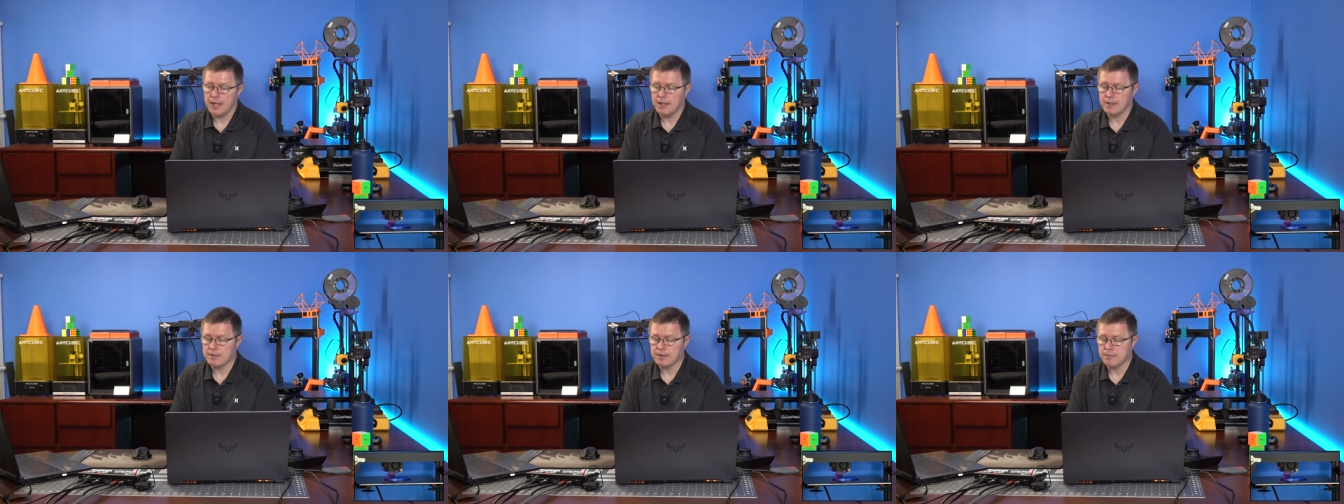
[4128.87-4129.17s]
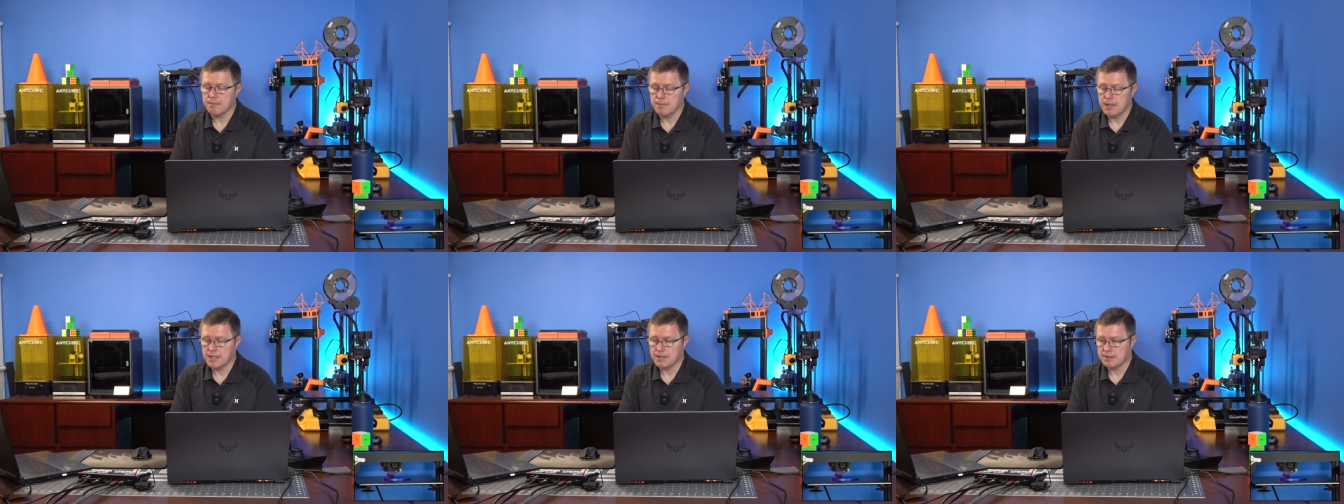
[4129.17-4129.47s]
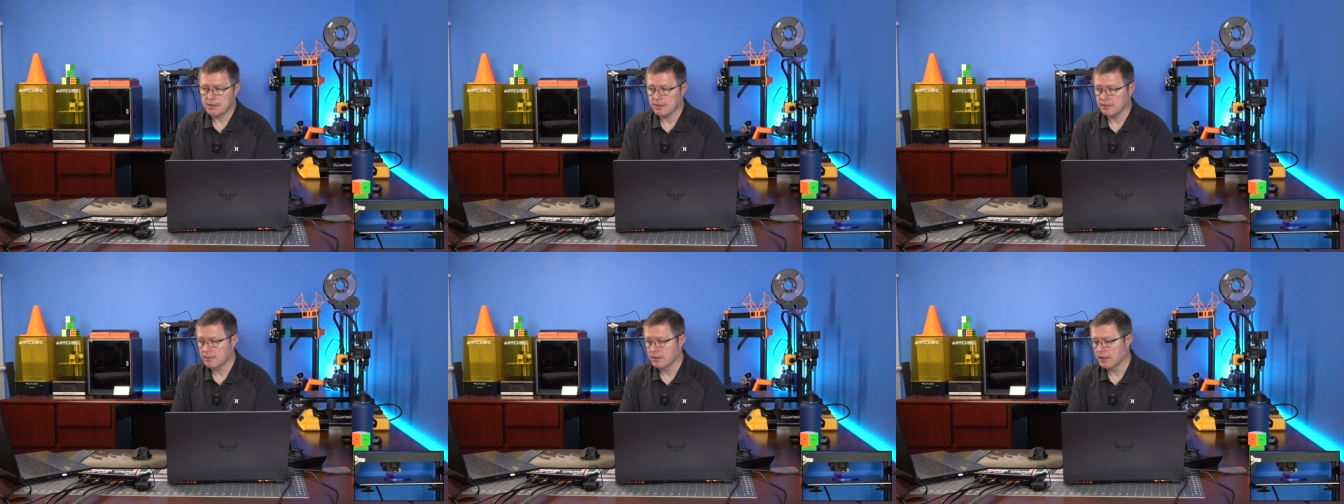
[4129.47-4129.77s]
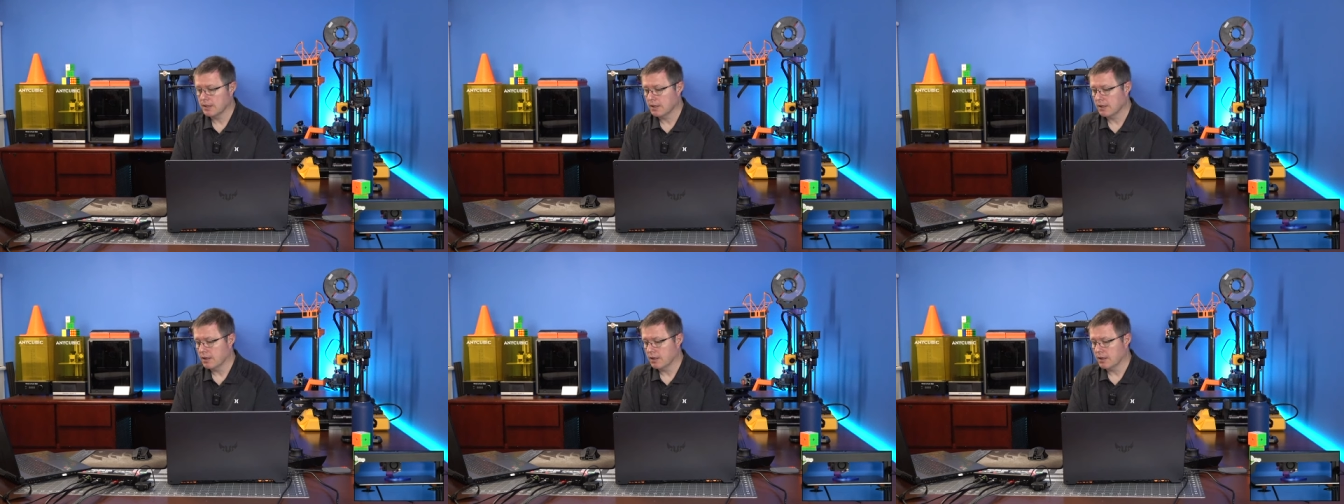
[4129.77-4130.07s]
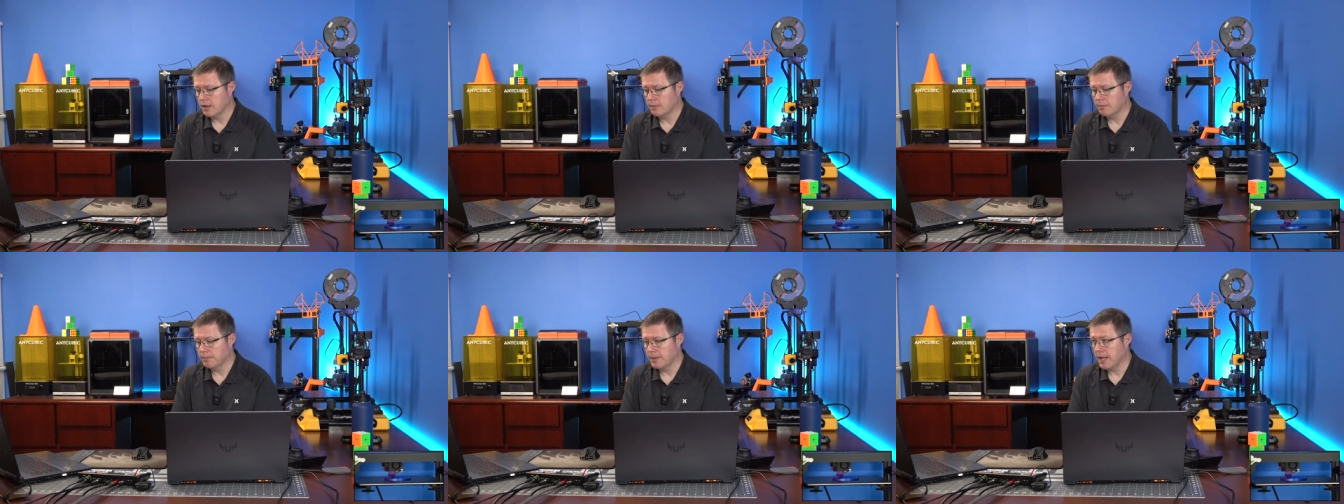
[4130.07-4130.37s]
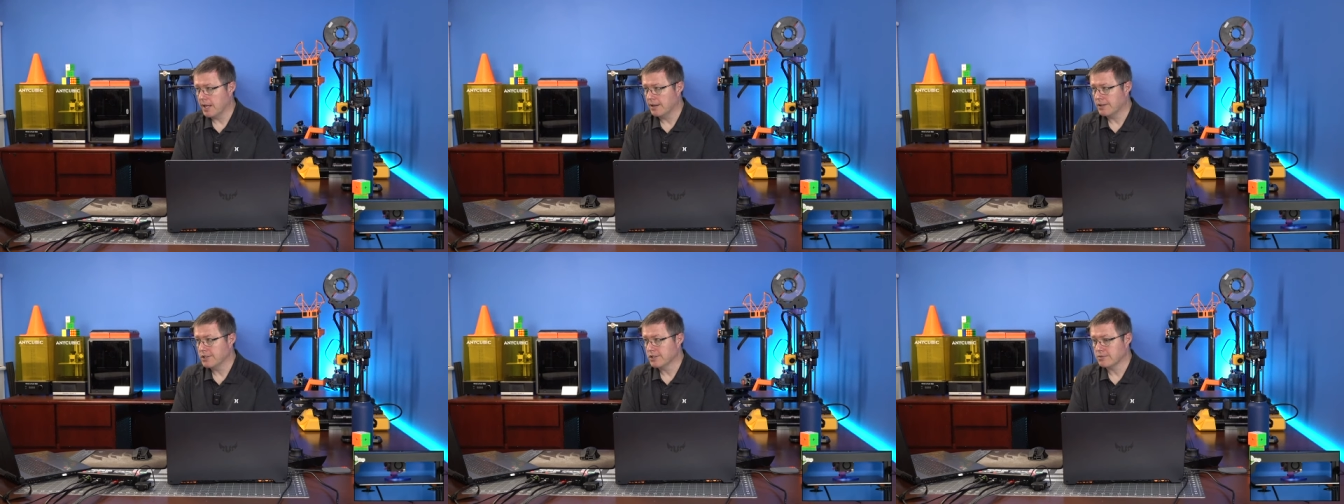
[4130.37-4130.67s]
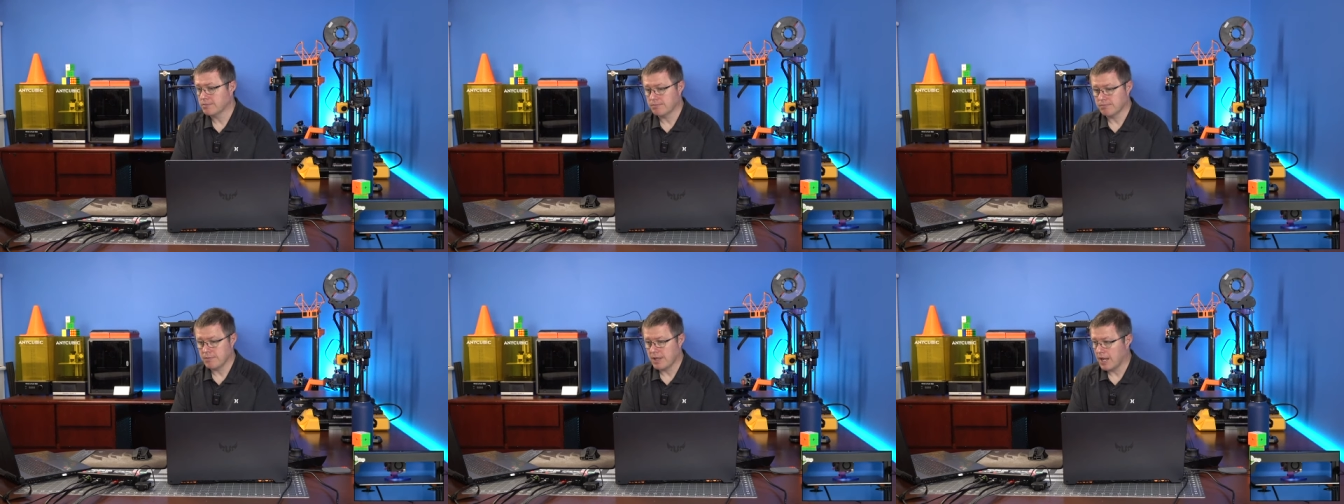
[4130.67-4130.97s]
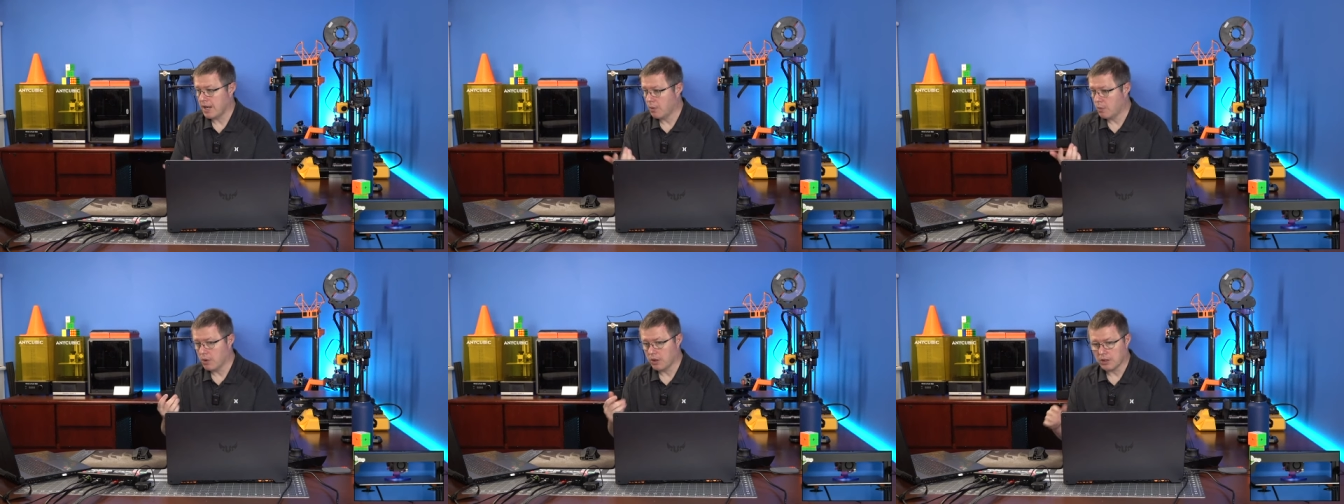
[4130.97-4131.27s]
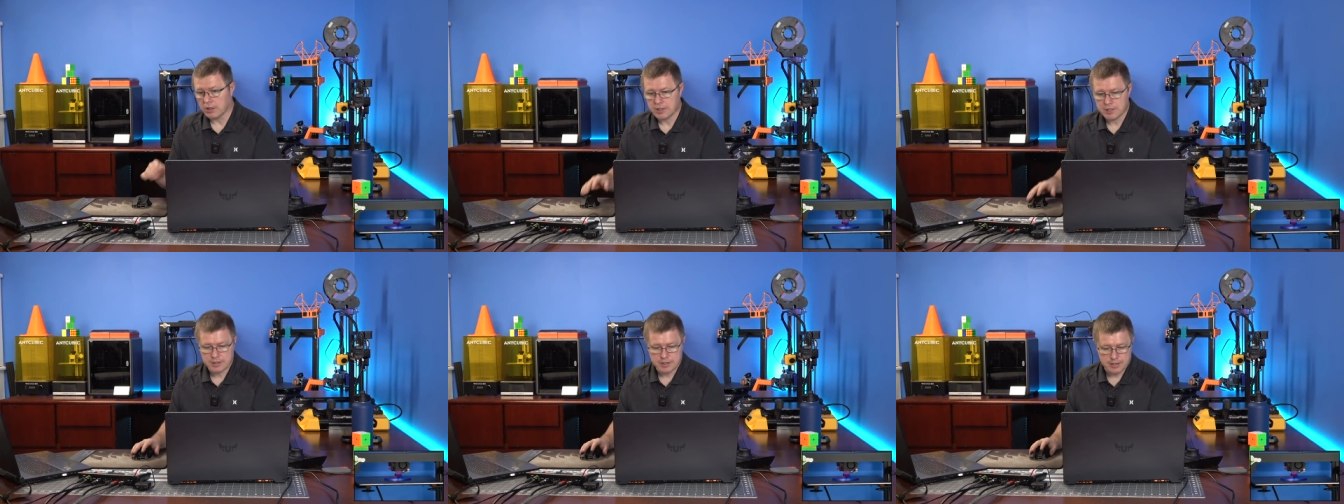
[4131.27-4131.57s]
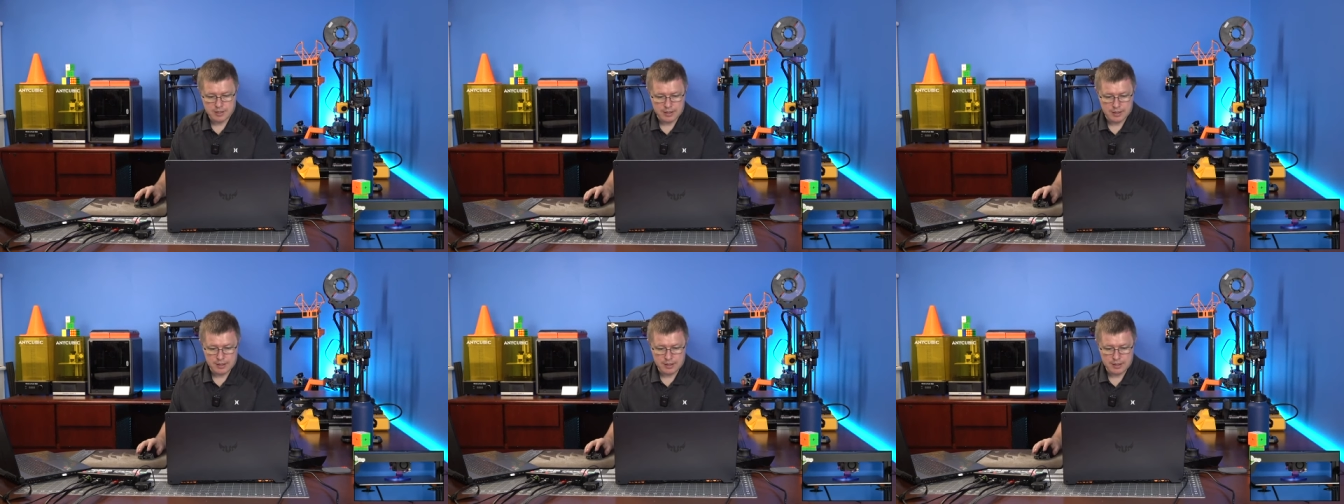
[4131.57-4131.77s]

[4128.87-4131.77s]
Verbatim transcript: It's amazing um, and it just and it works.